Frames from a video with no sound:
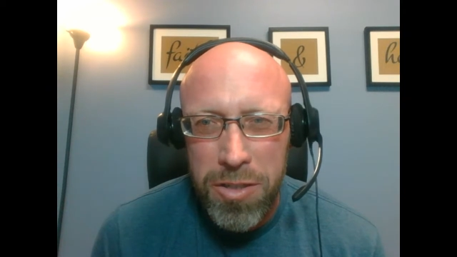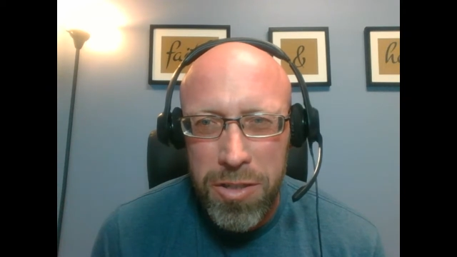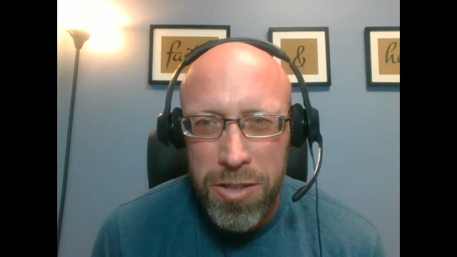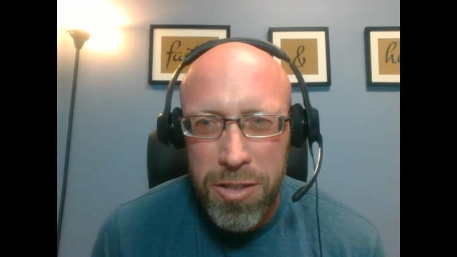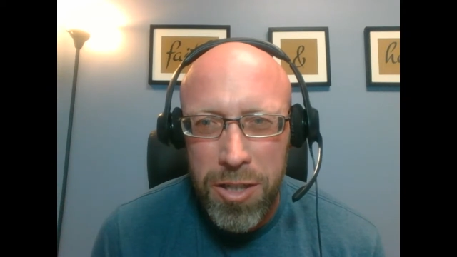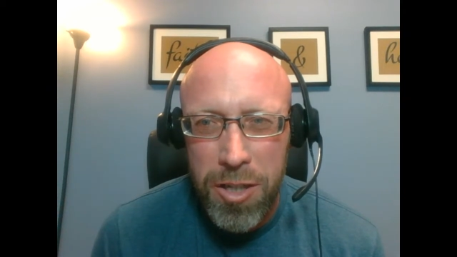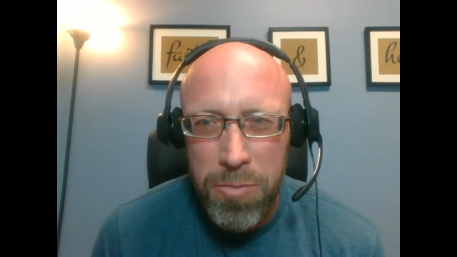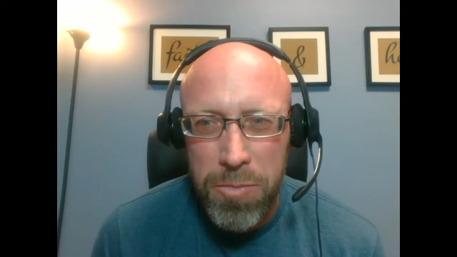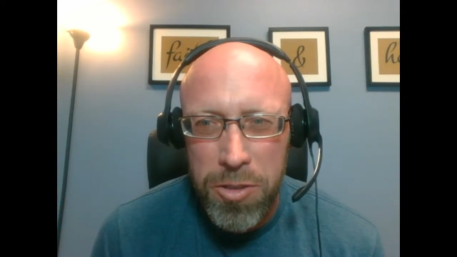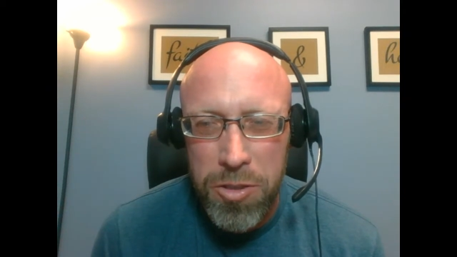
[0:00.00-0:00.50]

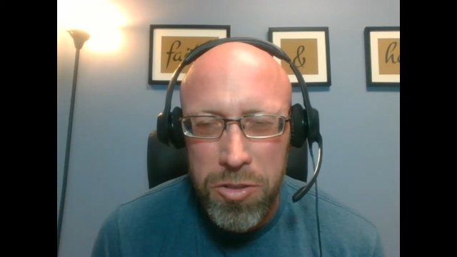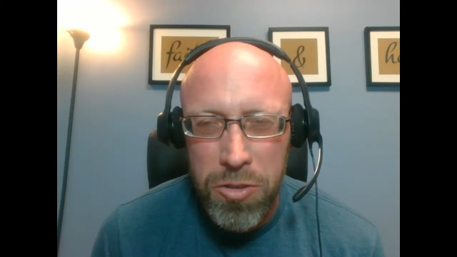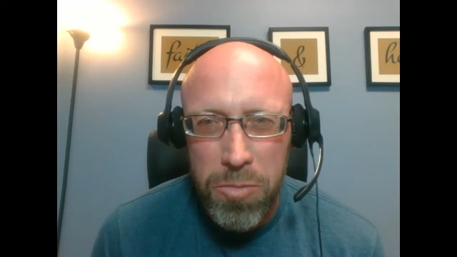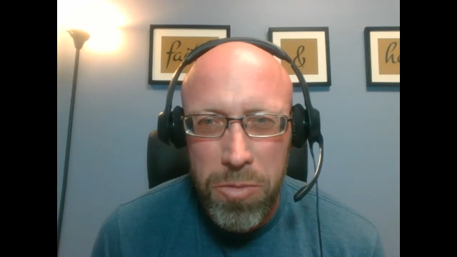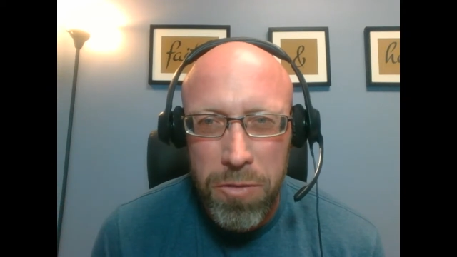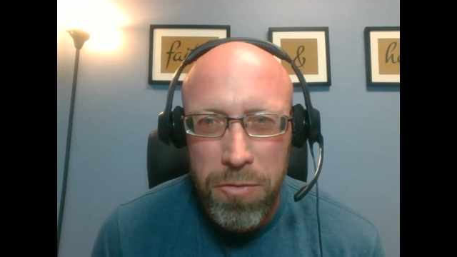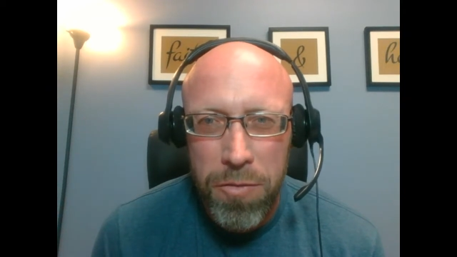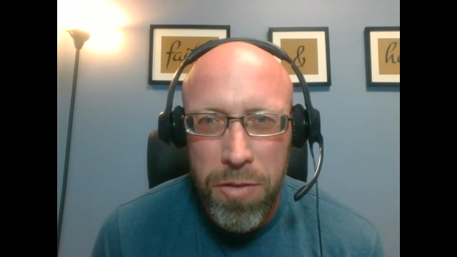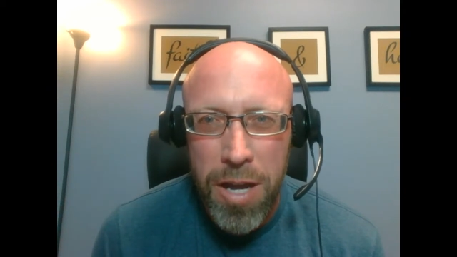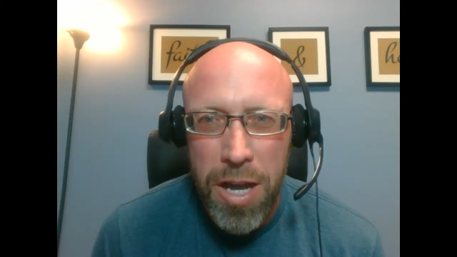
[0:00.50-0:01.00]
club to show them
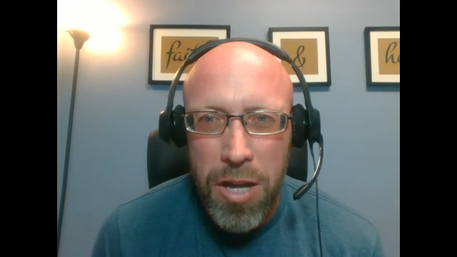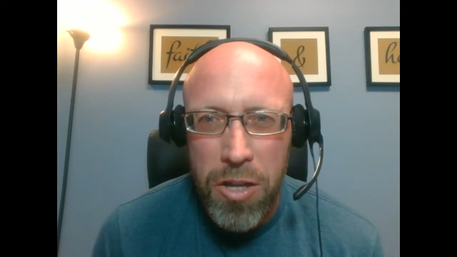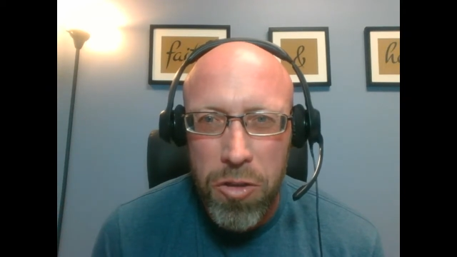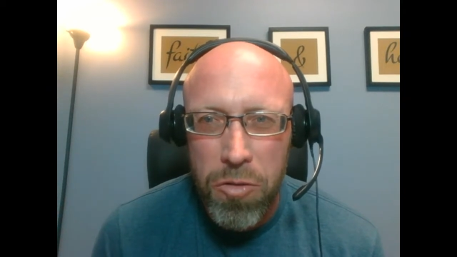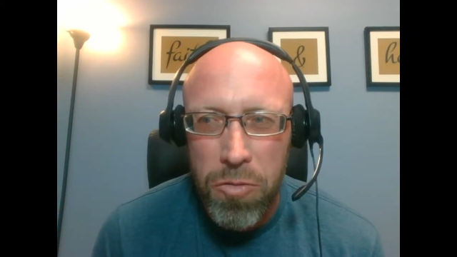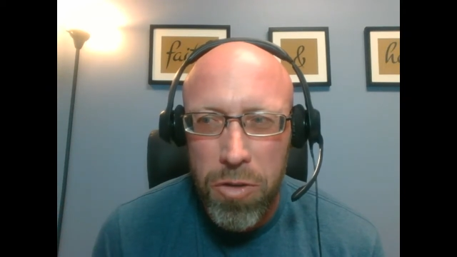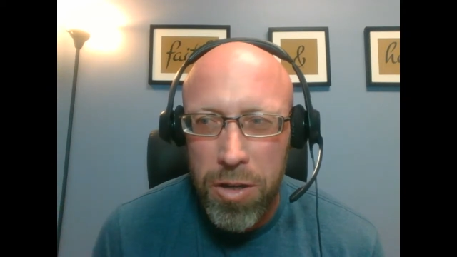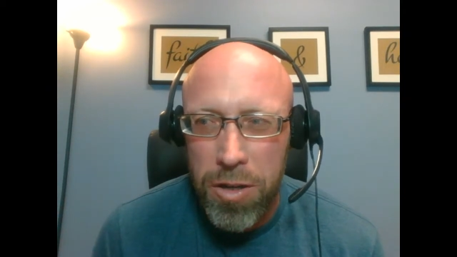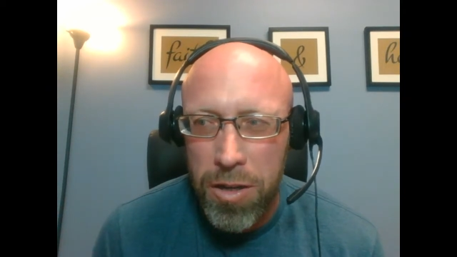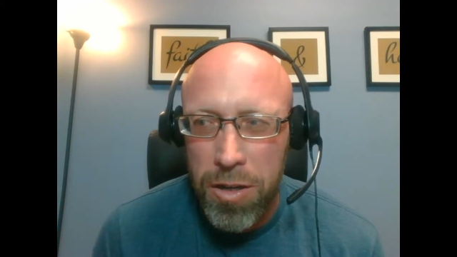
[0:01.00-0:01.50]
the
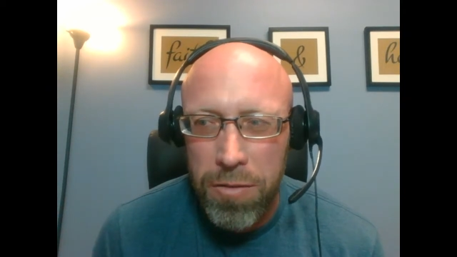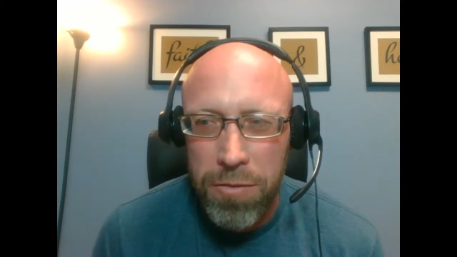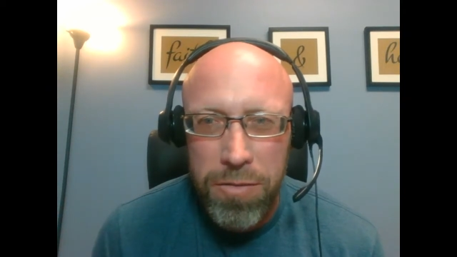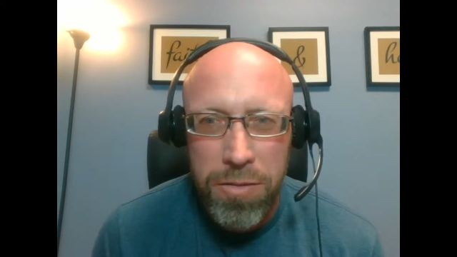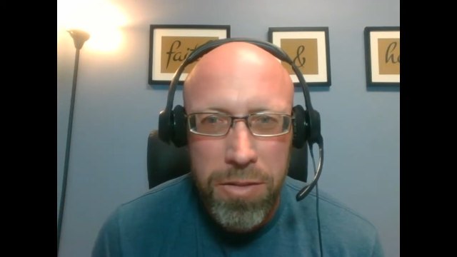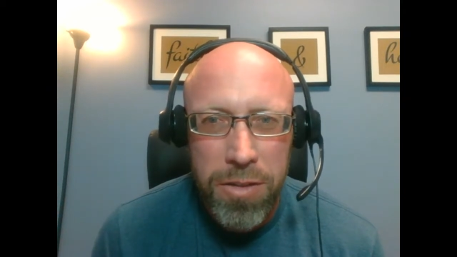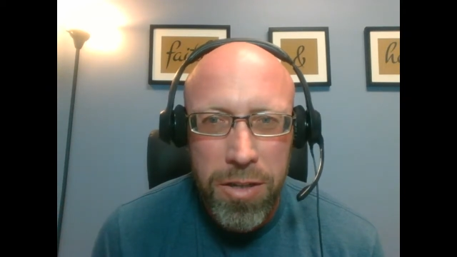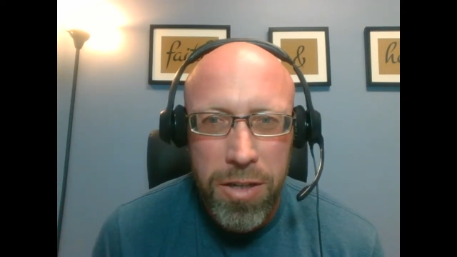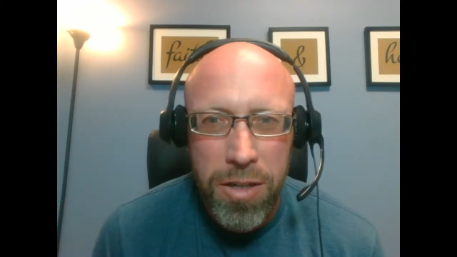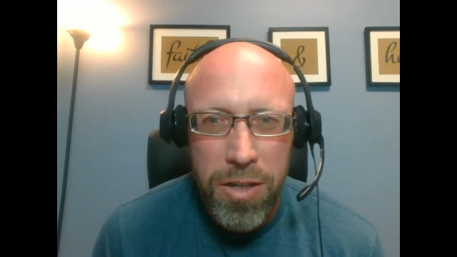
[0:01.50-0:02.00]
value
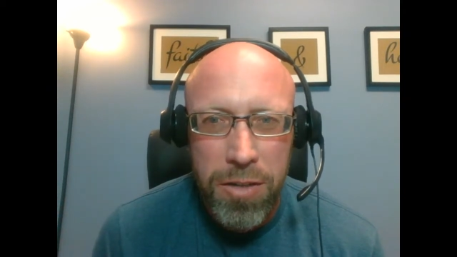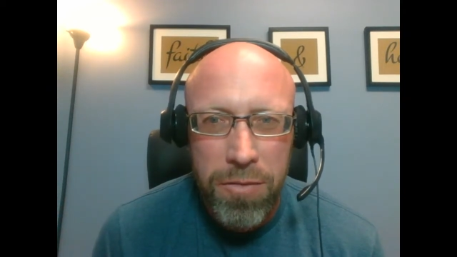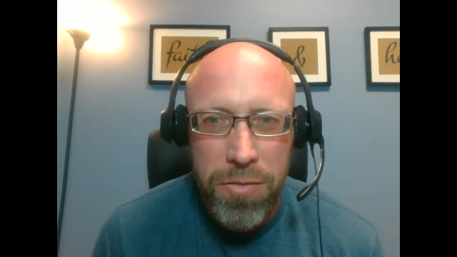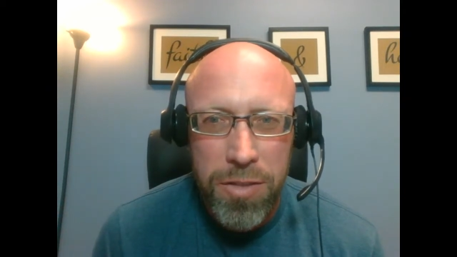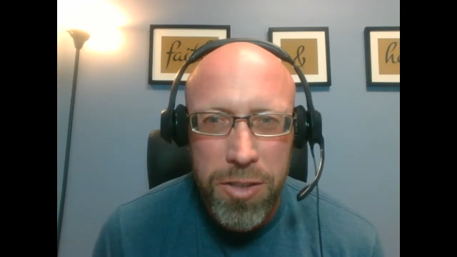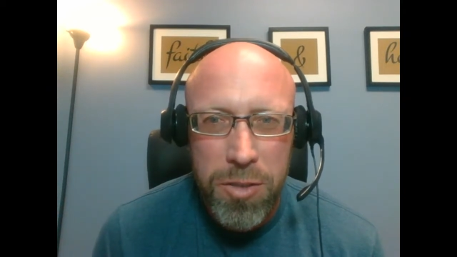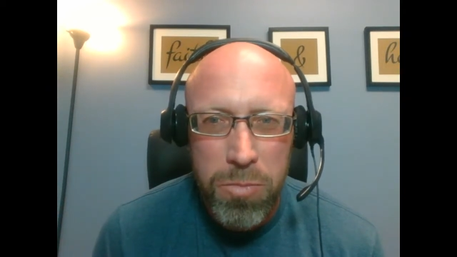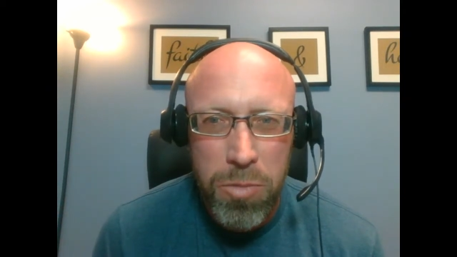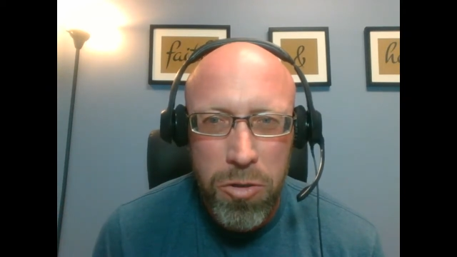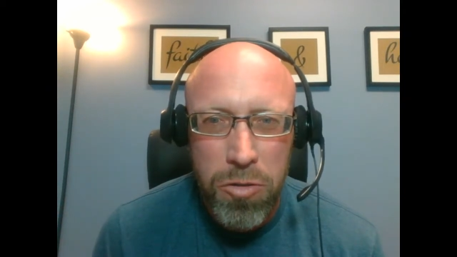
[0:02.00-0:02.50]
of
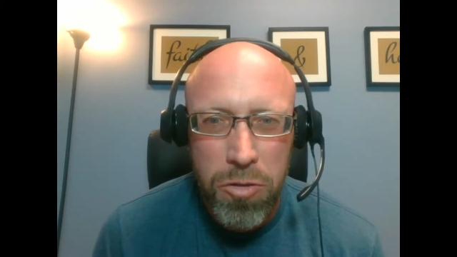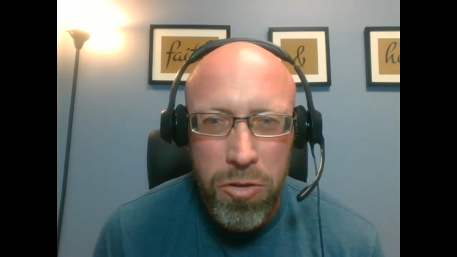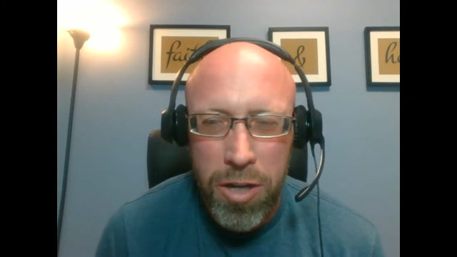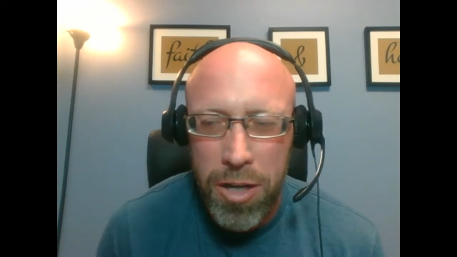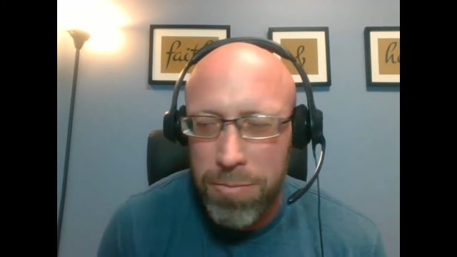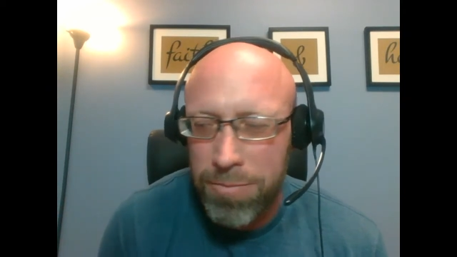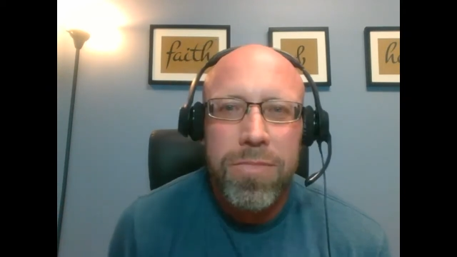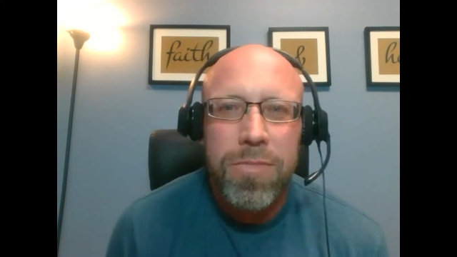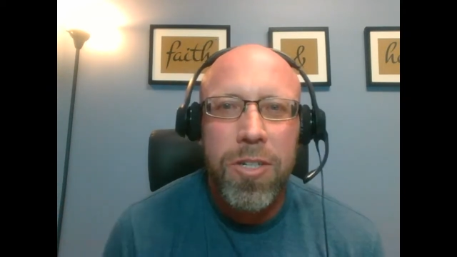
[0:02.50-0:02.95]
this program.